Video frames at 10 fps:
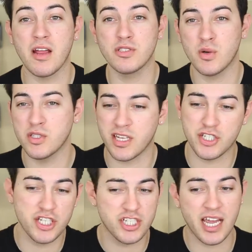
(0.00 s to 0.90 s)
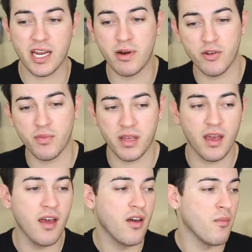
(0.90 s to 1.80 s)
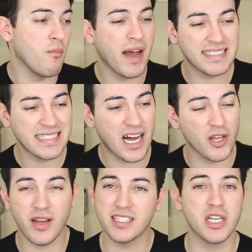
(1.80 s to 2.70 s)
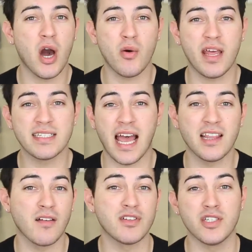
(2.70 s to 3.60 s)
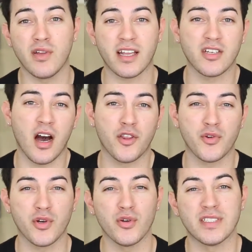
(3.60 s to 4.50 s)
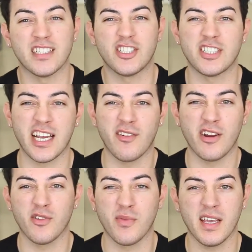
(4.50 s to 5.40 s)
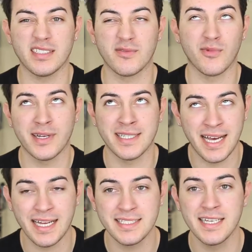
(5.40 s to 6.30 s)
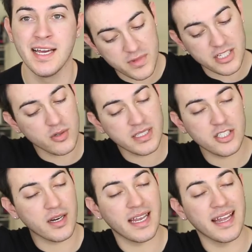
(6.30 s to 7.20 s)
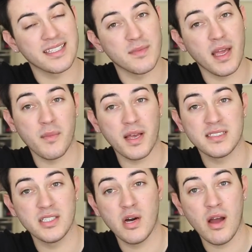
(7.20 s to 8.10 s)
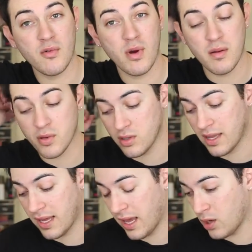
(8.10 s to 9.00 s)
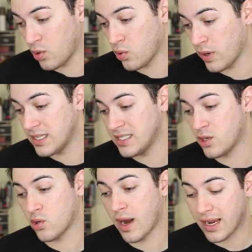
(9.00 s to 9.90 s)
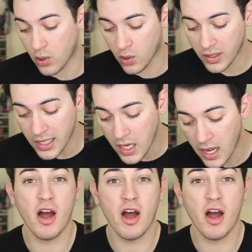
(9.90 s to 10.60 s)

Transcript: I just wanted to like chit chat, get ready with me my style, you guys know how it is. I love to do like talk throughs and chit chat ready with me's and whatnot. Let's go and start getting into makeup because you know I ramble like a crazy crack whore.